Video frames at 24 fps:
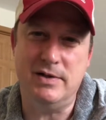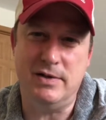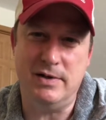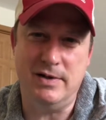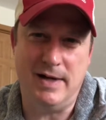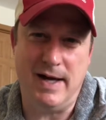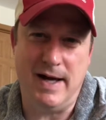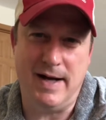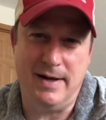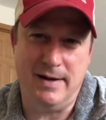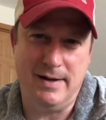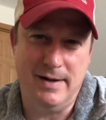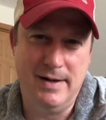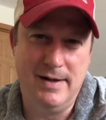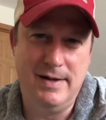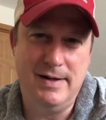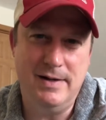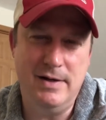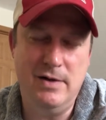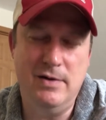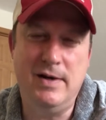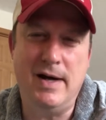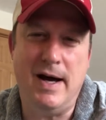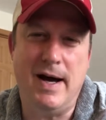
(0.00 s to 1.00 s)
So
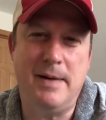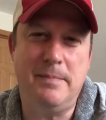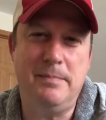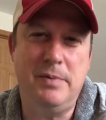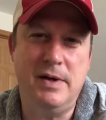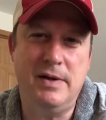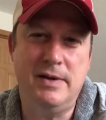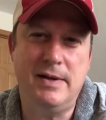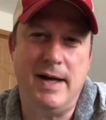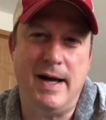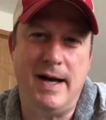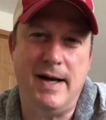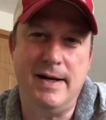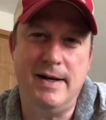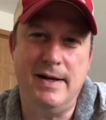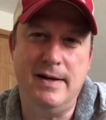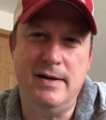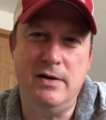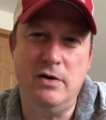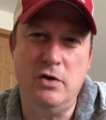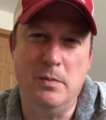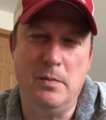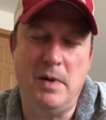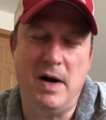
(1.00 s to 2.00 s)
you got to put that
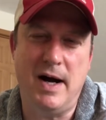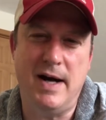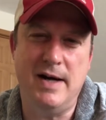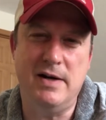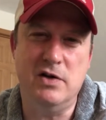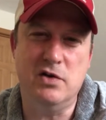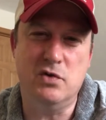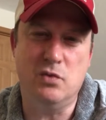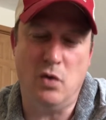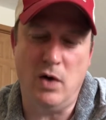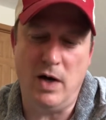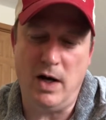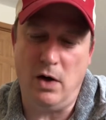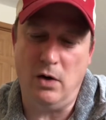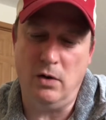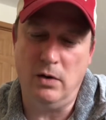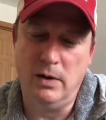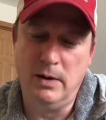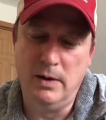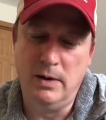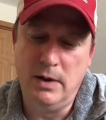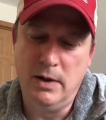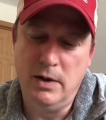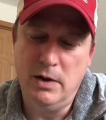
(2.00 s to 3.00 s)
in your mind as
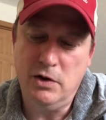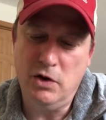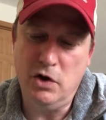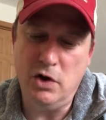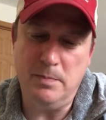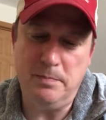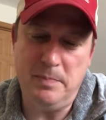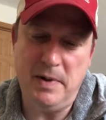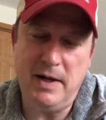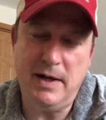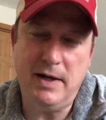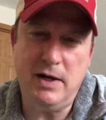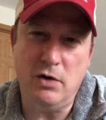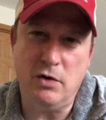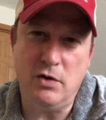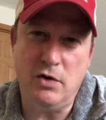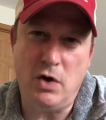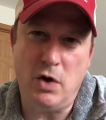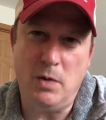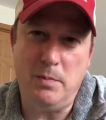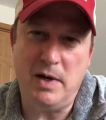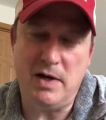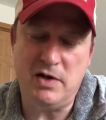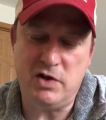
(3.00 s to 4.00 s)
well. Good pick here,
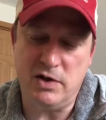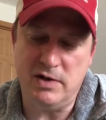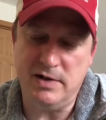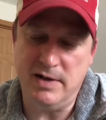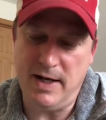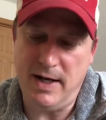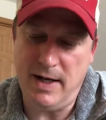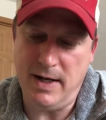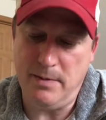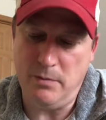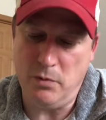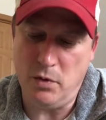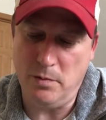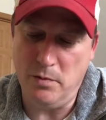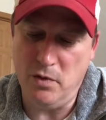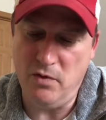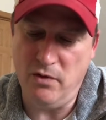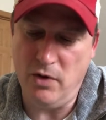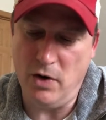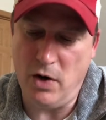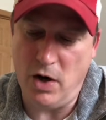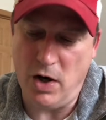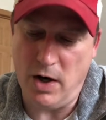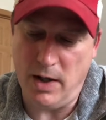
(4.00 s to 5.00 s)
though, by Shazam. We're
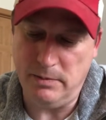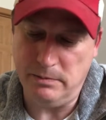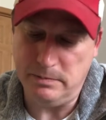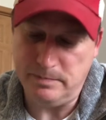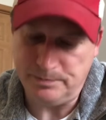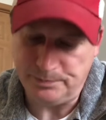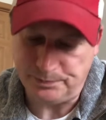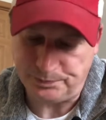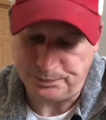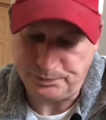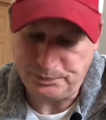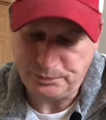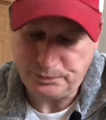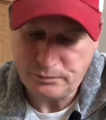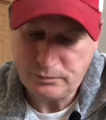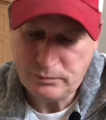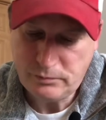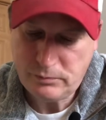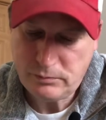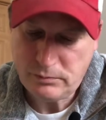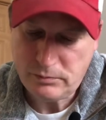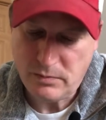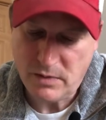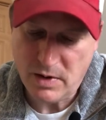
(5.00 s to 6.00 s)
moving on.
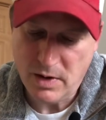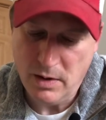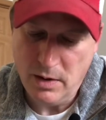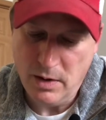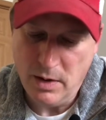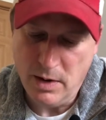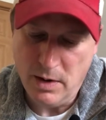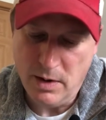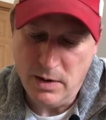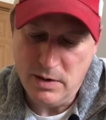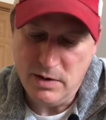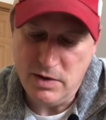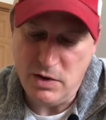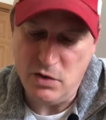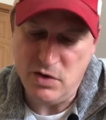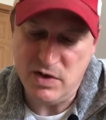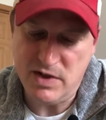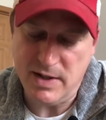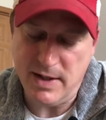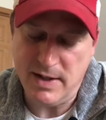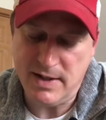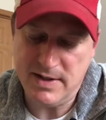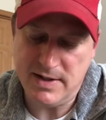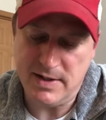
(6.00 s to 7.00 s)

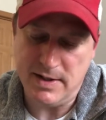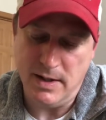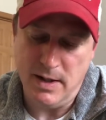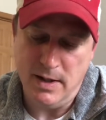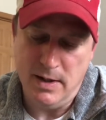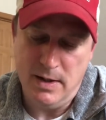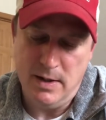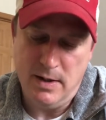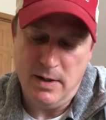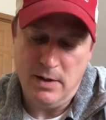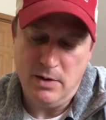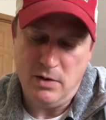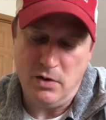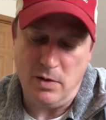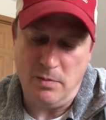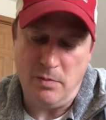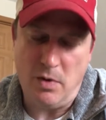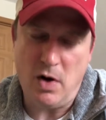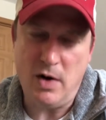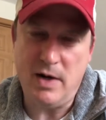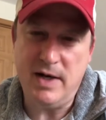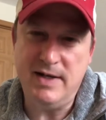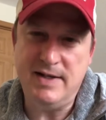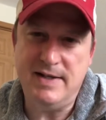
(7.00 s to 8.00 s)
2-6,
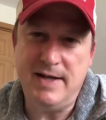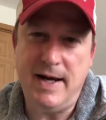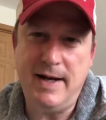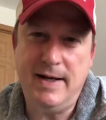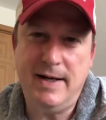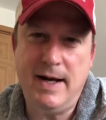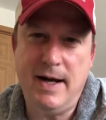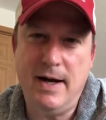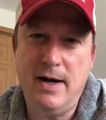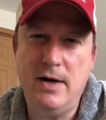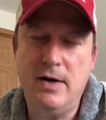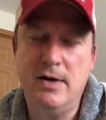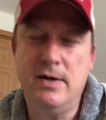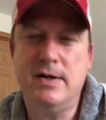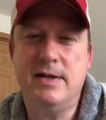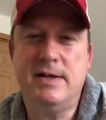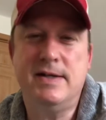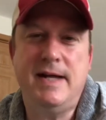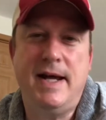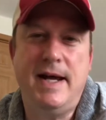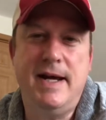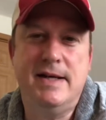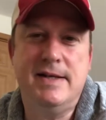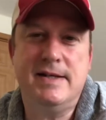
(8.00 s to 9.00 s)
Cromartie's Daycare
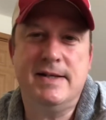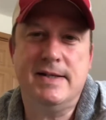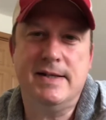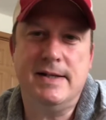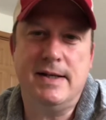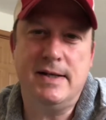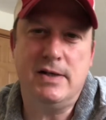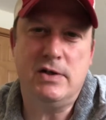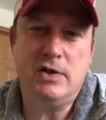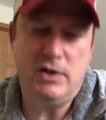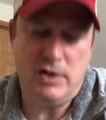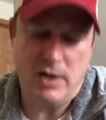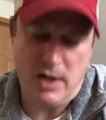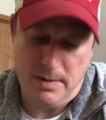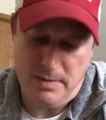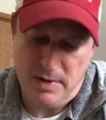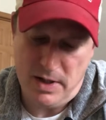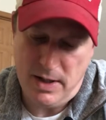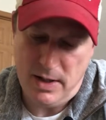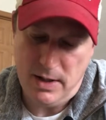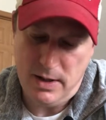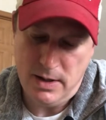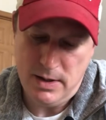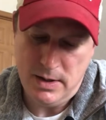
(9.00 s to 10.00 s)
takes
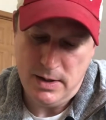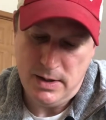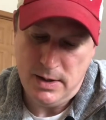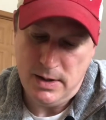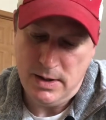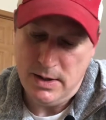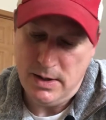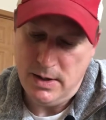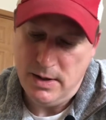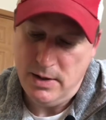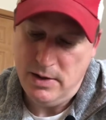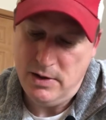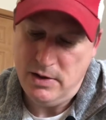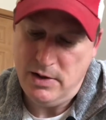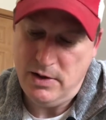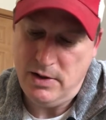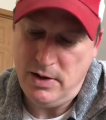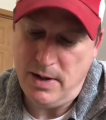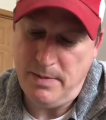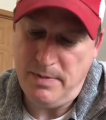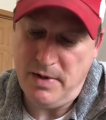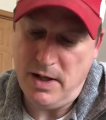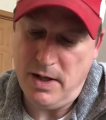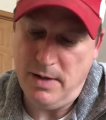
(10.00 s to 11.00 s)
Chuba
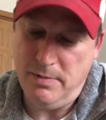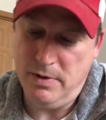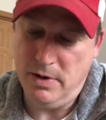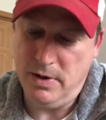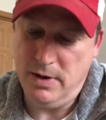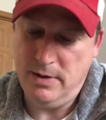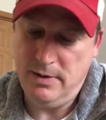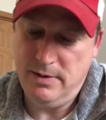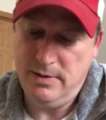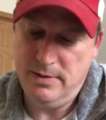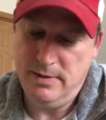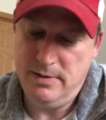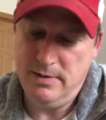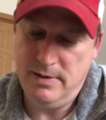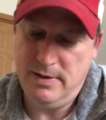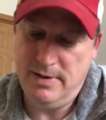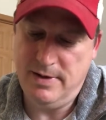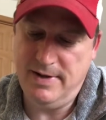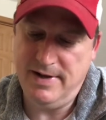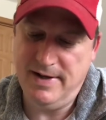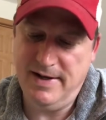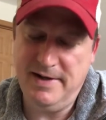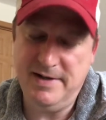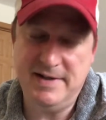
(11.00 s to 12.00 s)
Hubbard.
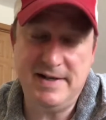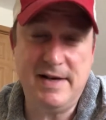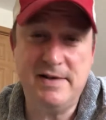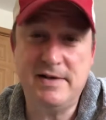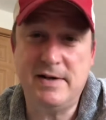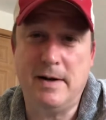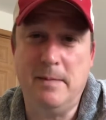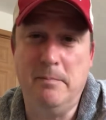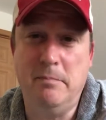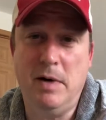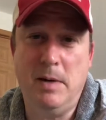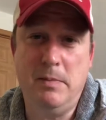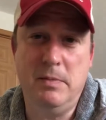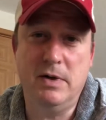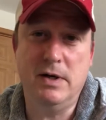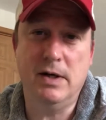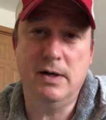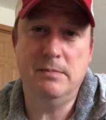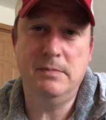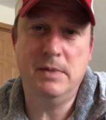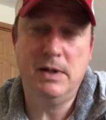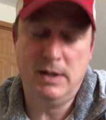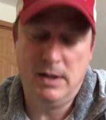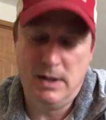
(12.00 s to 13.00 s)
It sounds like a bubble
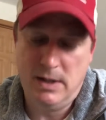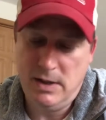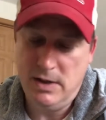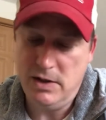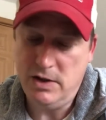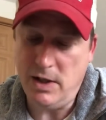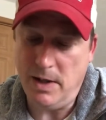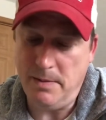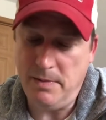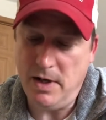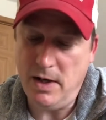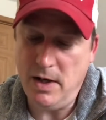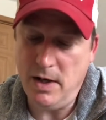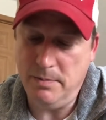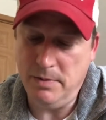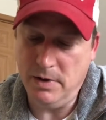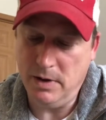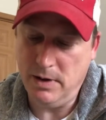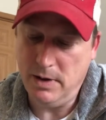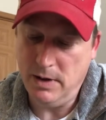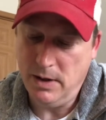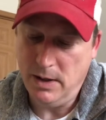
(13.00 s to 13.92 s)
gum. Chuba Hubbard.